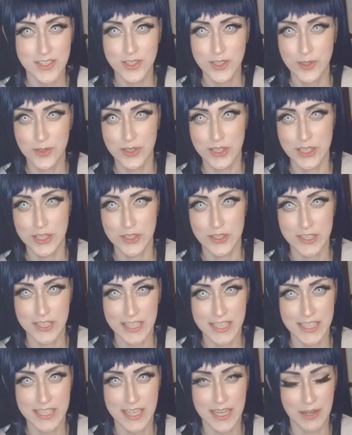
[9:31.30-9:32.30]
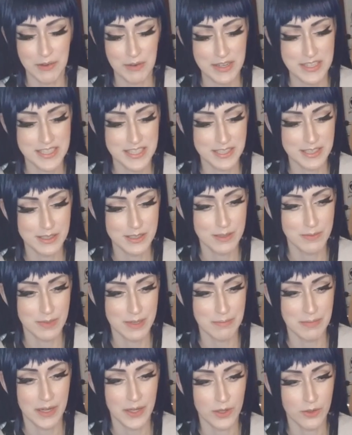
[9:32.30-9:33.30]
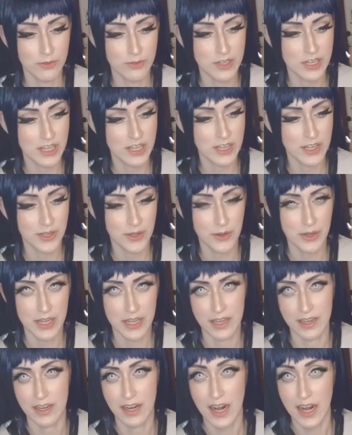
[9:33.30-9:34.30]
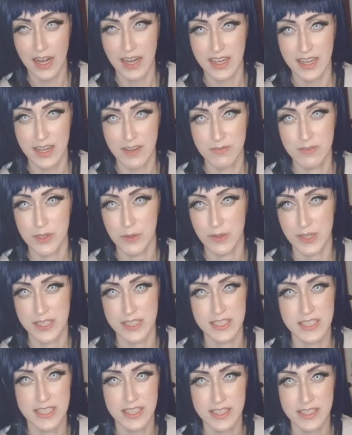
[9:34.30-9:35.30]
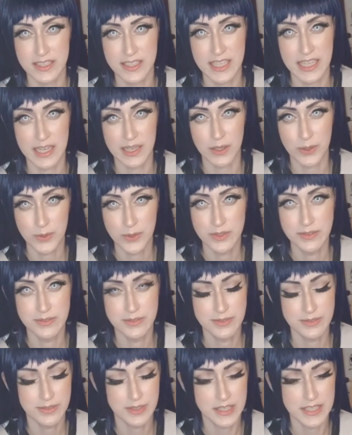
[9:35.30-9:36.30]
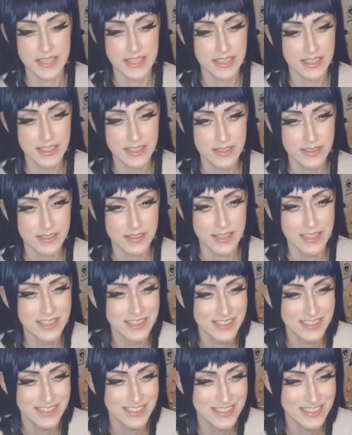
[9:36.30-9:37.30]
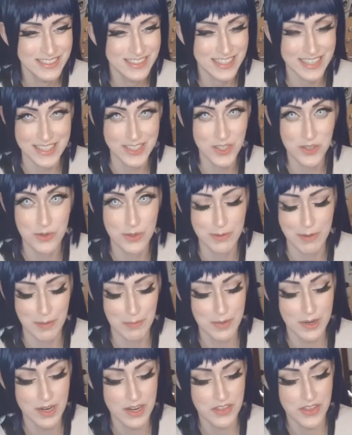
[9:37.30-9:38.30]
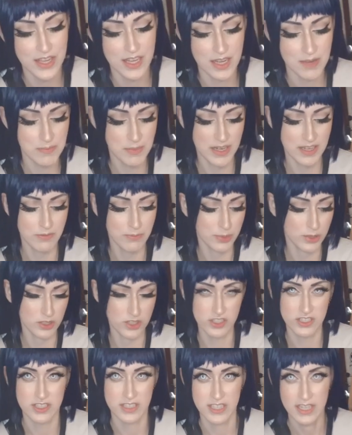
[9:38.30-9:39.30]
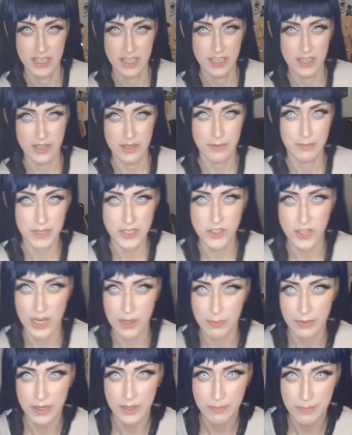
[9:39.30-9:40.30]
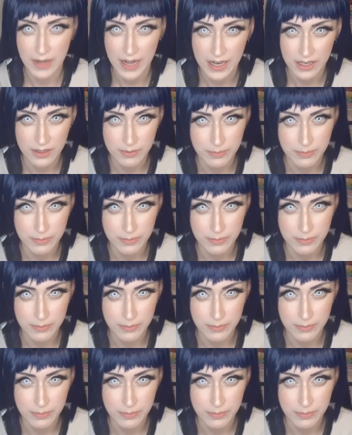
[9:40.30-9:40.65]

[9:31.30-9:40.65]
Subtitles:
to recreate how I did it in my Mellow video, and I have no idea how I did it. I don't remember. I think I might have pushed my tripod back a